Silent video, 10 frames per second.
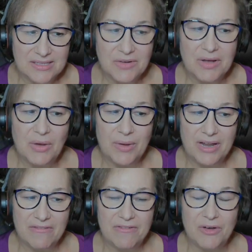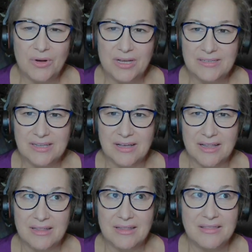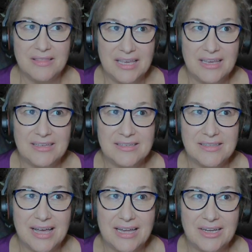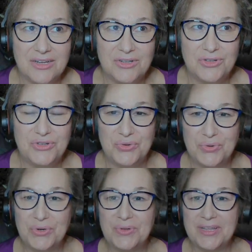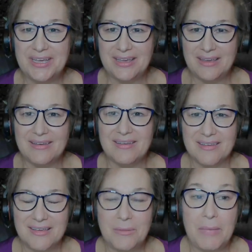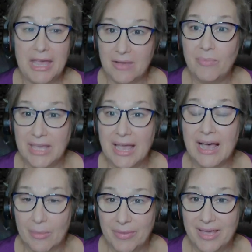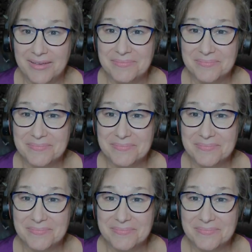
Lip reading: So I want to focus on the things that truly make me happy.